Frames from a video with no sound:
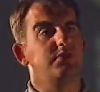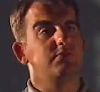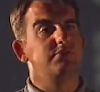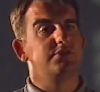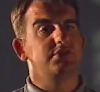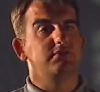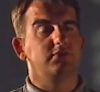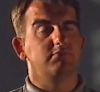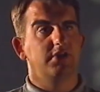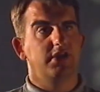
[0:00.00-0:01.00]
We would receive
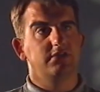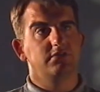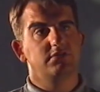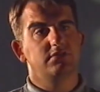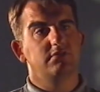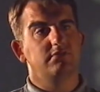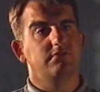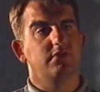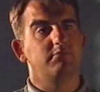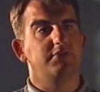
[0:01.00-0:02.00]
complaints
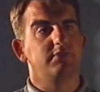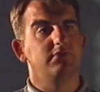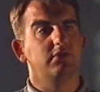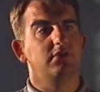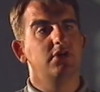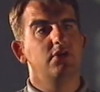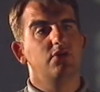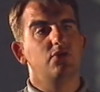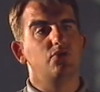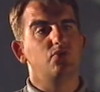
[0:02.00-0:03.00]
from people
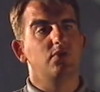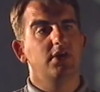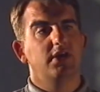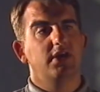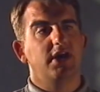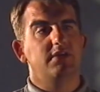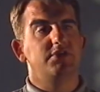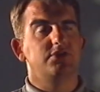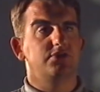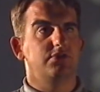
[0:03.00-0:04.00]
who had
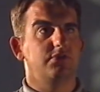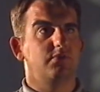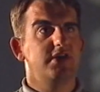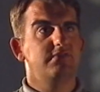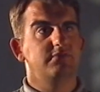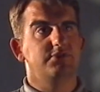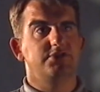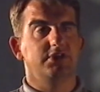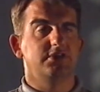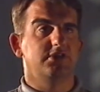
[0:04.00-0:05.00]
been turned away from the
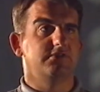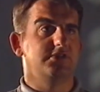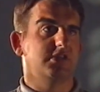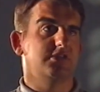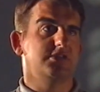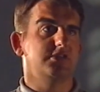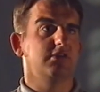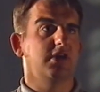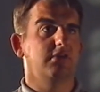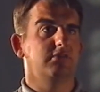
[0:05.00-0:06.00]
ticket office at the City
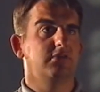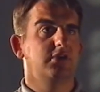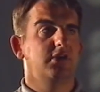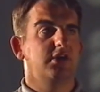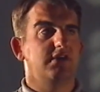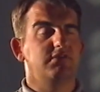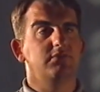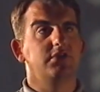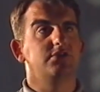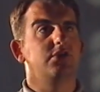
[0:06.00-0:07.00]
Ground, having
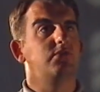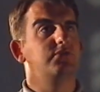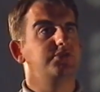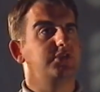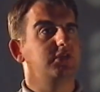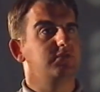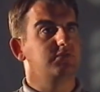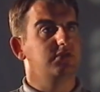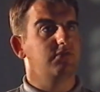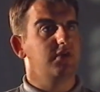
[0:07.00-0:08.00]
been told that tickets were
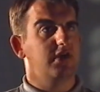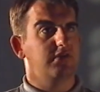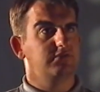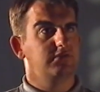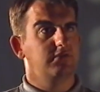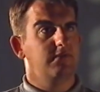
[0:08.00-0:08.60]
sold out,